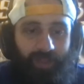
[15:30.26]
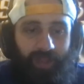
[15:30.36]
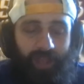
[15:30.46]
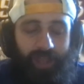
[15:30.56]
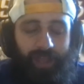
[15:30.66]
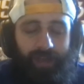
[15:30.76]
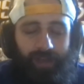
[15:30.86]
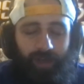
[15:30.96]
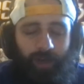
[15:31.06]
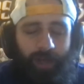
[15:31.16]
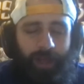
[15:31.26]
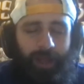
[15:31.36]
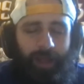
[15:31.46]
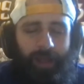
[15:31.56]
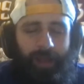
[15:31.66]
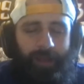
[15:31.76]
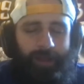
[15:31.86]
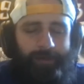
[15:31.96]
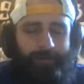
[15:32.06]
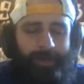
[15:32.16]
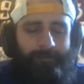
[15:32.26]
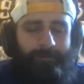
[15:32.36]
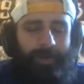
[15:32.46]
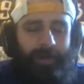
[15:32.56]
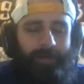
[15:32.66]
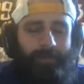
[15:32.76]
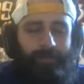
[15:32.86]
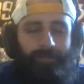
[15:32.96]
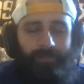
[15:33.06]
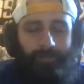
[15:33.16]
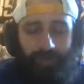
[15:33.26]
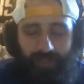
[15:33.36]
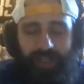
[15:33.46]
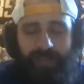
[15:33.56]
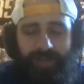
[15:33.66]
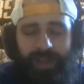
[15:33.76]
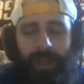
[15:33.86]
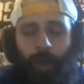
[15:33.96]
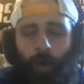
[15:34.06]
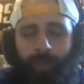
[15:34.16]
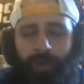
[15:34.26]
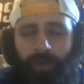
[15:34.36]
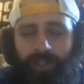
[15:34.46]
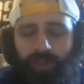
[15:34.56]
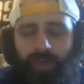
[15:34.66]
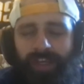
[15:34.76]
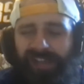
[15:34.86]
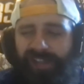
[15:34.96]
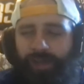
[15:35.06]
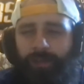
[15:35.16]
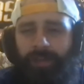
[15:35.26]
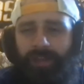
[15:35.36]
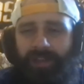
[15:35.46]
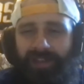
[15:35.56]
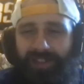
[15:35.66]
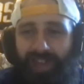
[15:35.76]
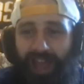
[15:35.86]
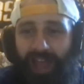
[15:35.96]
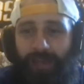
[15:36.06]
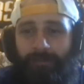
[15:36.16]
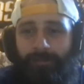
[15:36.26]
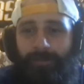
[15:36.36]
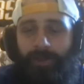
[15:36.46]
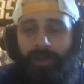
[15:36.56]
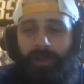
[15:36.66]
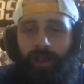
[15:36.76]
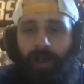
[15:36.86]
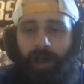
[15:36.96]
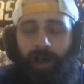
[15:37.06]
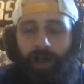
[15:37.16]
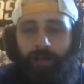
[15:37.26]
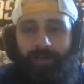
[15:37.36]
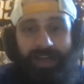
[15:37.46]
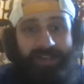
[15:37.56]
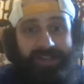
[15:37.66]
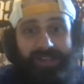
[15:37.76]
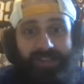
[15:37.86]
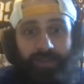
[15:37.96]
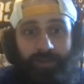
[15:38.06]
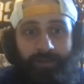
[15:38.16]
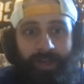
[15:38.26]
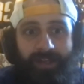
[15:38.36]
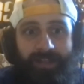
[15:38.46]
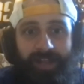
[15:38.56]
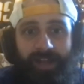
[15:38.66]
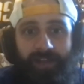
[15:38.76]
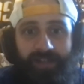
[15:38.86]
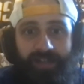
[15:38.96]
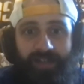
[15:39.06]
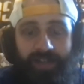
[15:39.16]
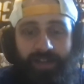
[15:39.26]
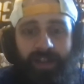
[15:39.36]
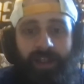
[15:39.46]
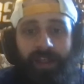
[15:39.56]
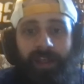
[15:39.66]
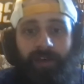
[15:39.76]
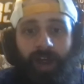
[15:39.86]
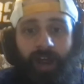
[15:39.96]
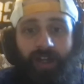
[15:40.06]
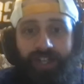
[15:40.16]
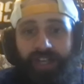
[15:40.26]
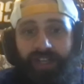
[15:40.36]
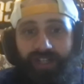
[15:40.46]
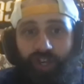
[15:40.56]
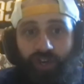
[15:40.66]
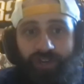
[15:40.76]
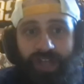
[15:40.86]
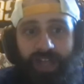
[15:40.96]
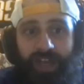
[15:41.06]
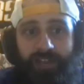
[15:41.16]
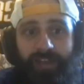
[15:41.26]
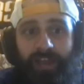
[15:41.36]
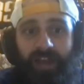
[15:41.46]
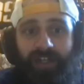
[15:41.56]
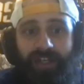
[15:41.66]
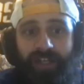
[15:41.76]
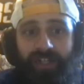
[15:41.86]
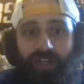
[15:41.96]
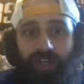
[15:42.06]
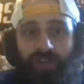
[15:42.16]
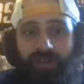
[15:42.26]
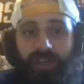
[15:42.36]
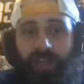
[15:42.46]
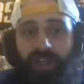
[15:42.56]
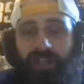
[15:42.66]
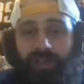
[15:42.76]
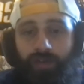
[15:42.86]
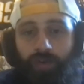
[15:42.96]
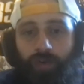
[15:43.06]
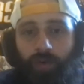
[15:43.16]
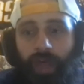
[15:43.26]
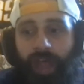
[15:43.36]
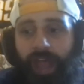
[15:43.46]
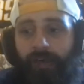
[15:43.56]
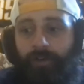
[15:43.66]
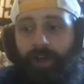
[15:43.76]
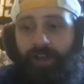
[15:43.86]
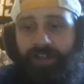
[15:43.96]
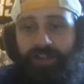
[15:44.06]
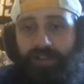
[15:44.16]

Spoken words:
I am very pleased with that. I hope that we do get something live next season with fans in the house, because I think RJ deserves that. I think RJ deserves to have us,